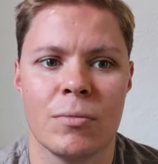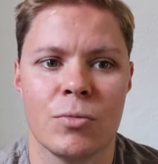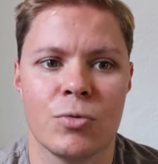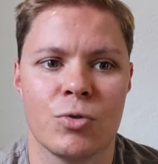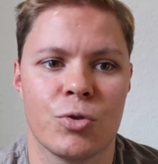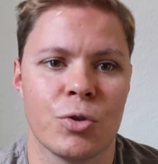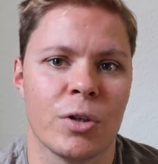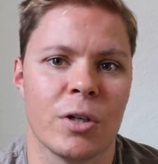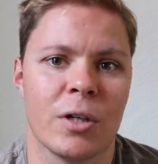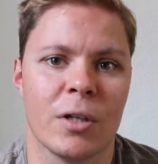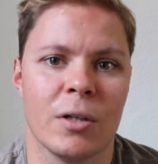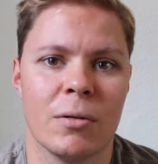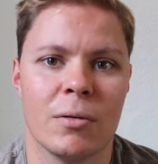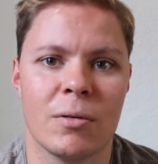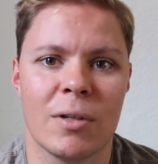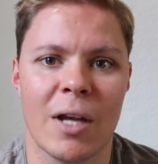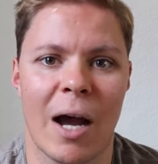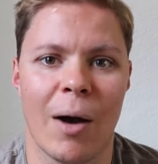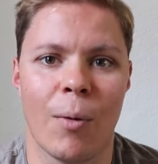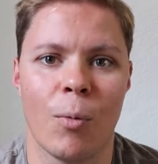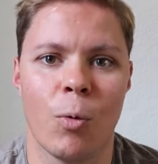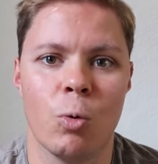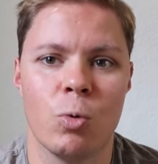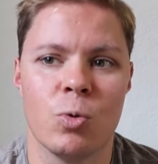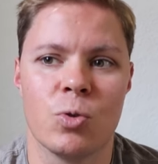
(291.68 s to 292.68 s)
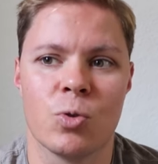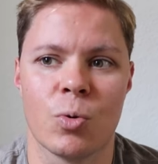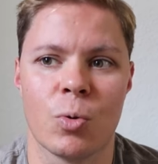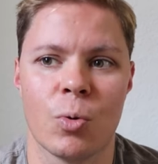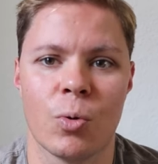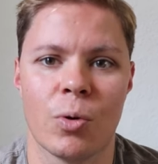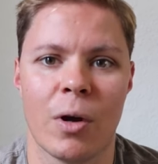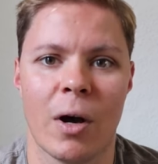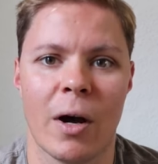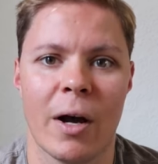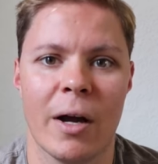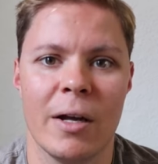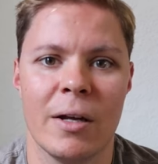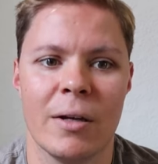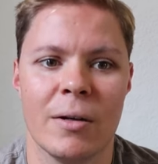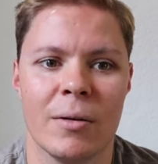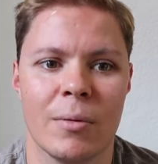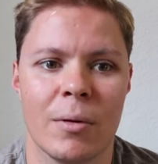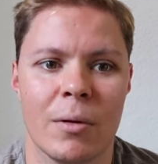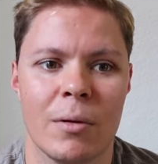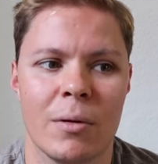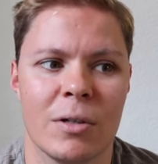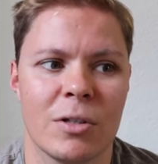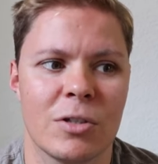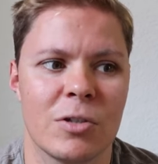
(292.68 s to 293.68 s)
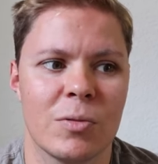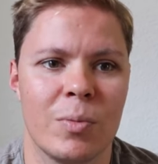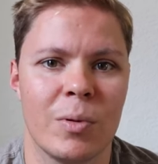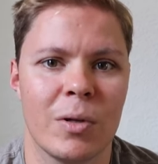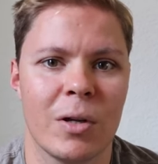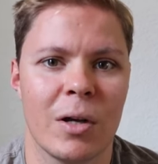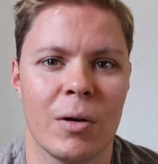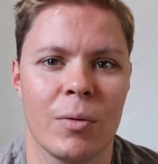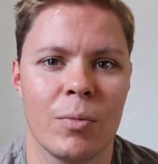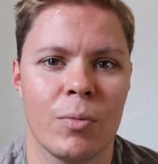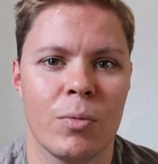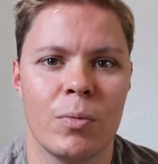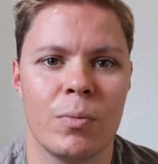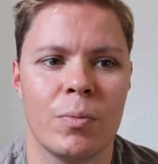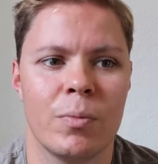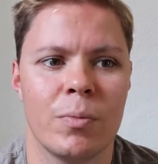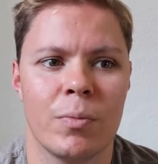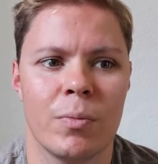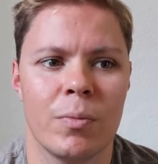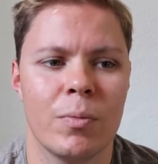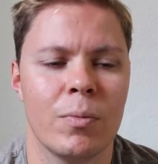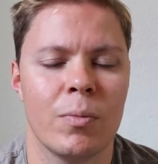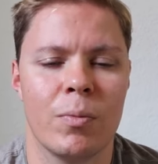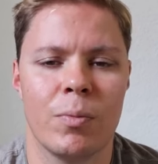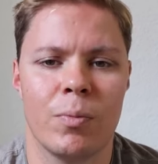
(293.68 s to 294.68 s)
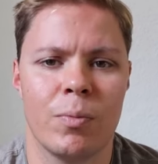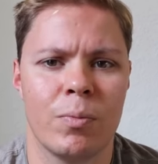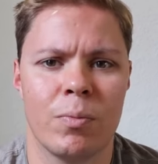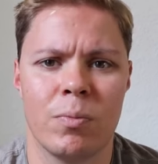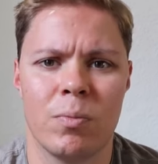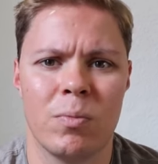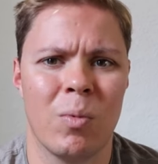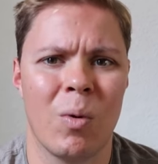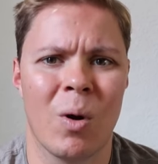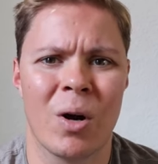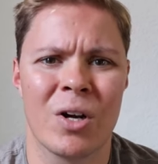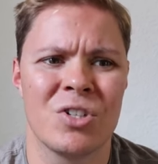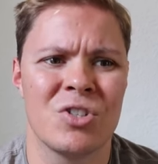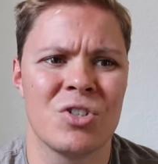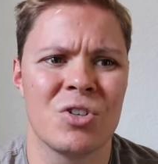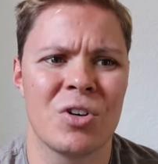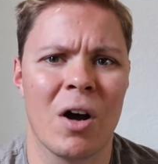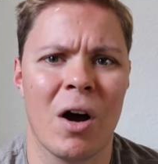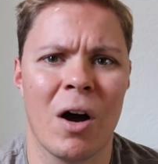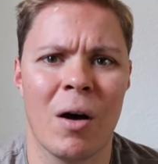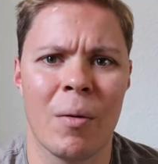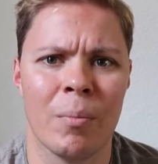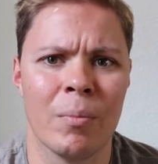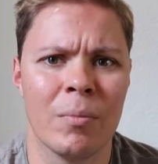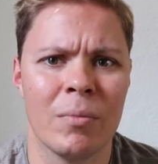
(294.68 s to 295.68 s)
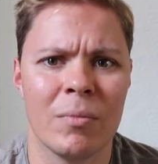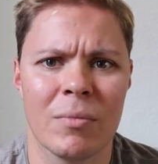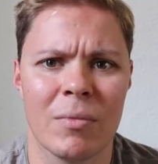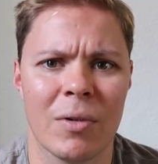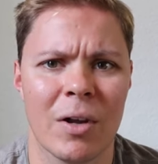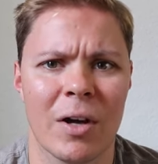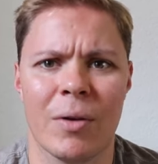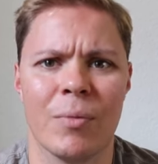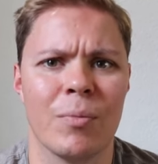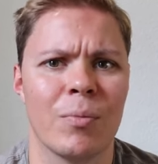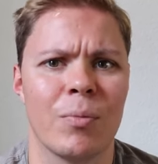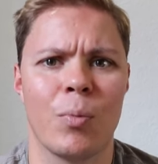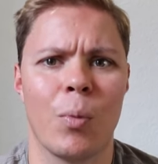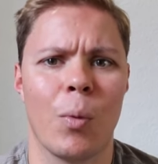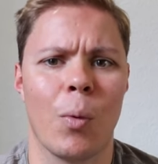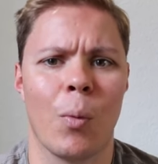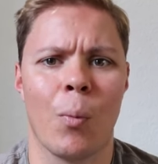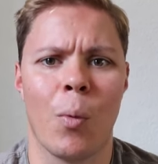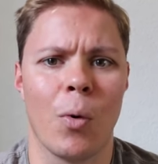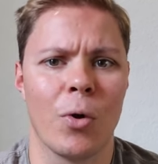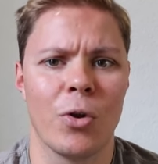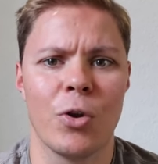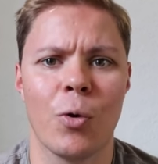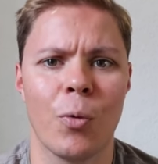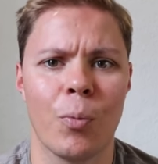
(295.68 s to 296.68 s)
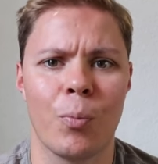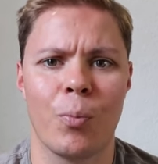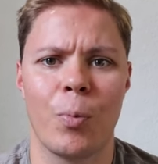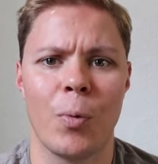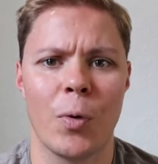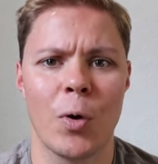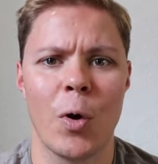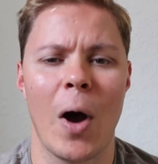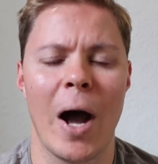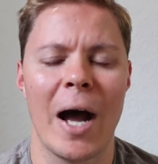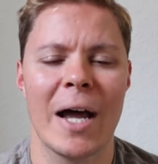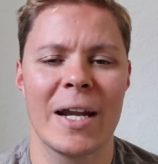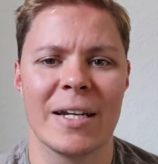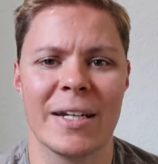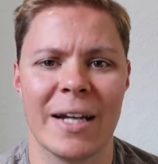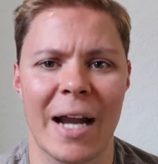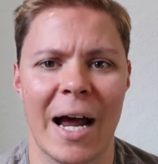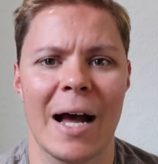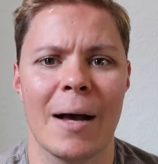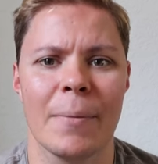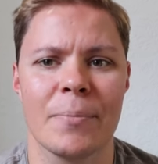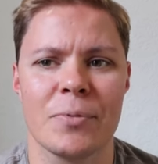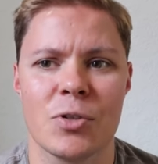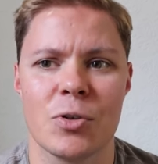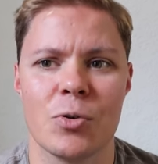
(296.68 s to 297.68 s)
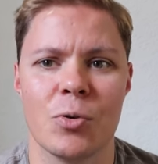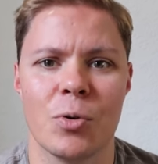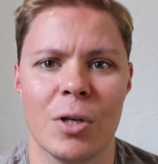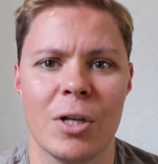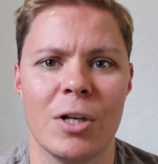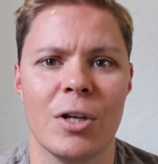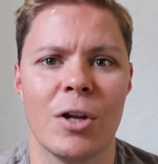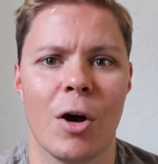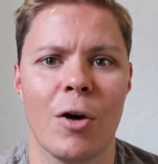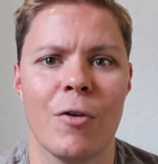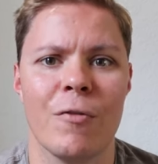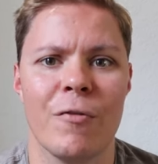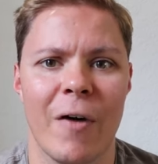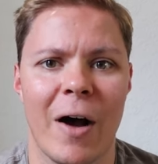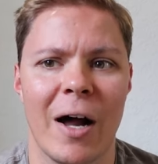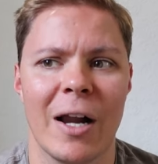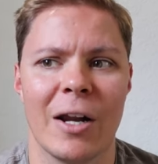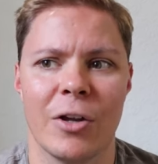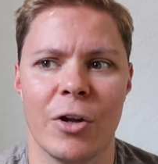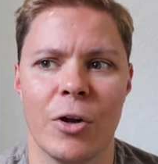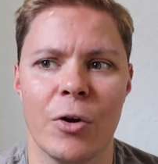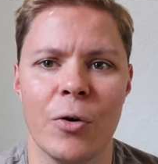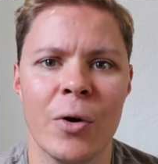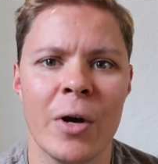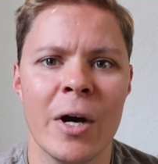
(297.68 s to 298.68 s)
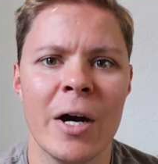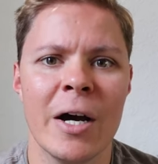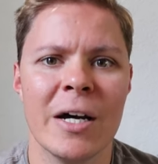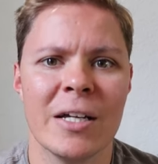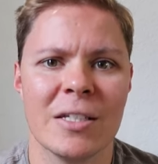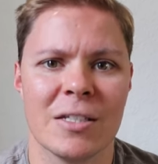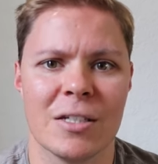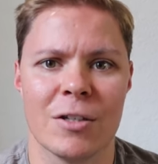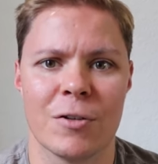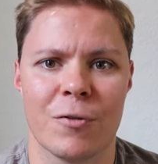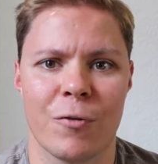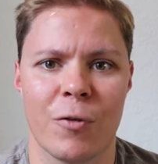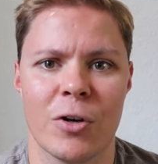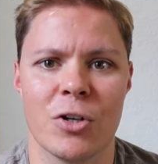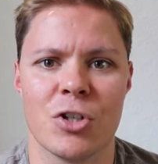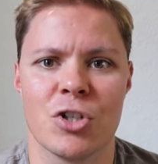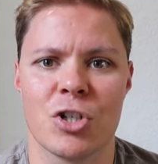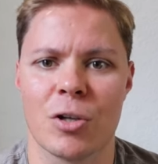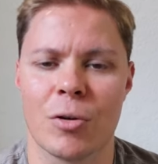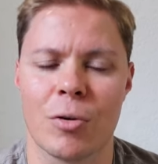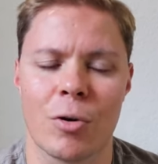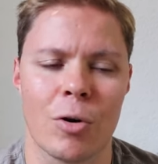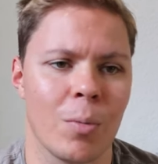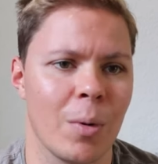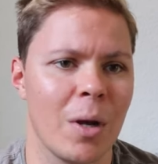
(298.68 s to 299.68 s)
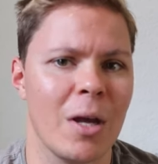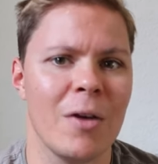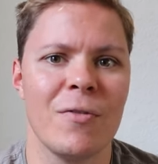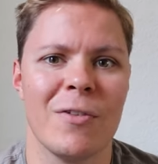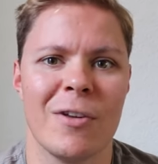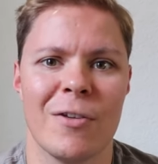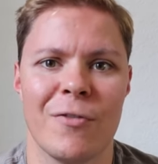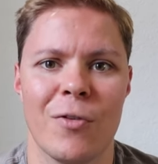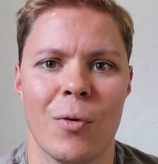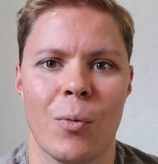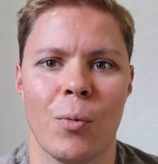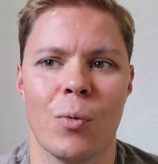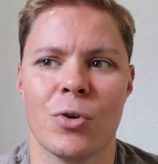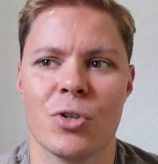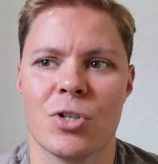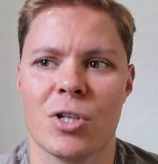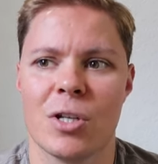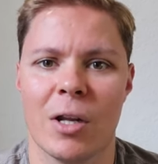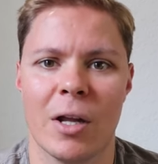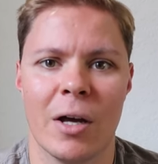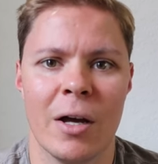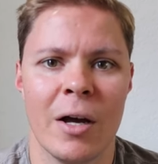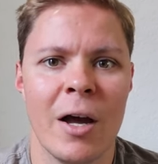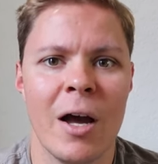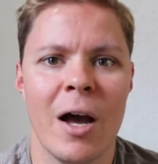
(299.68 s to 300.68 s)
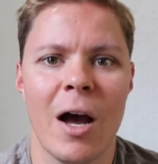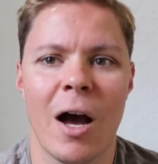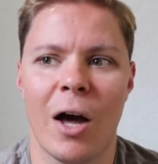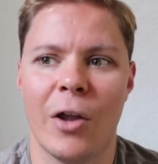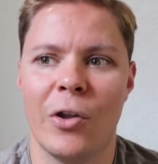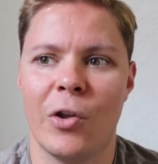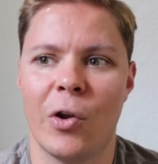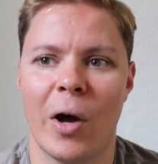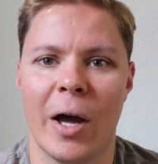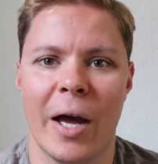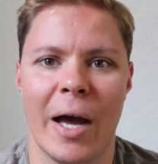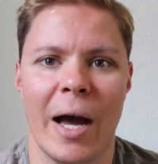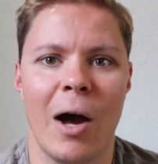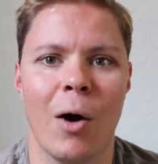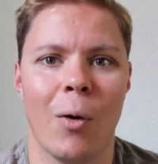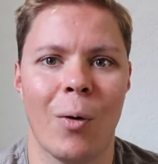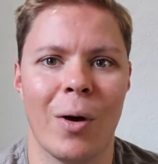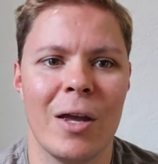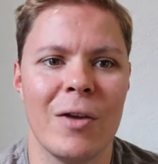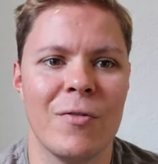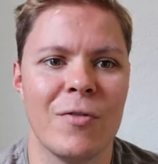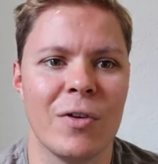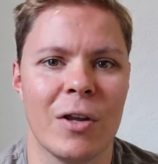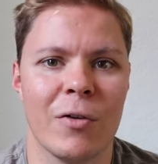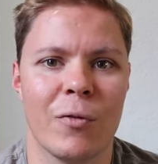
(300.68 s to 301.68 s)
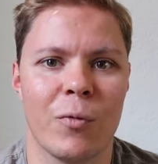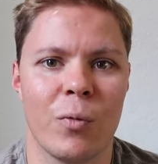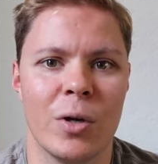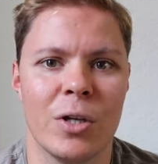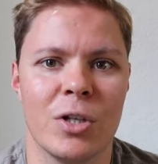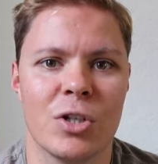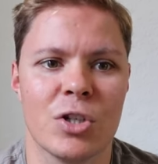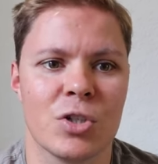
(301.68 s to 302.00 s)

drinking tap water all night, it's be like, why did you come? Like, but you're you're adding absolutely no value to this friendship group. Even if it wasn't a night out, even if we